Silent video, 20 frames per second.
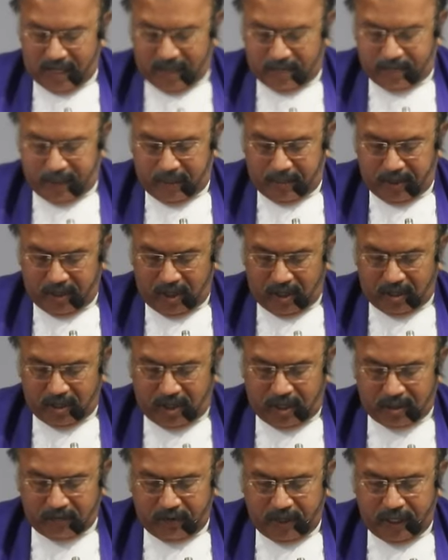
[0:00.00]
and people are
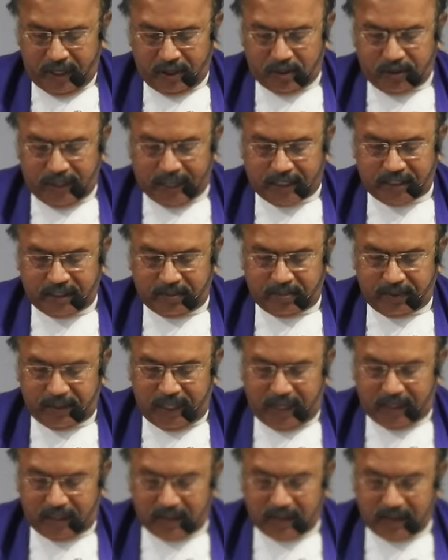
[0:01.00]
not willing to
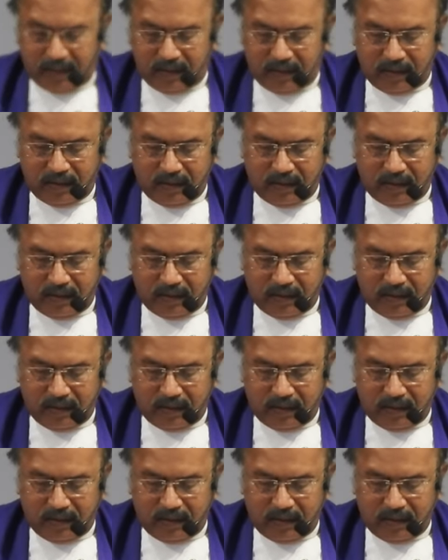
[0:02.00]
accept that.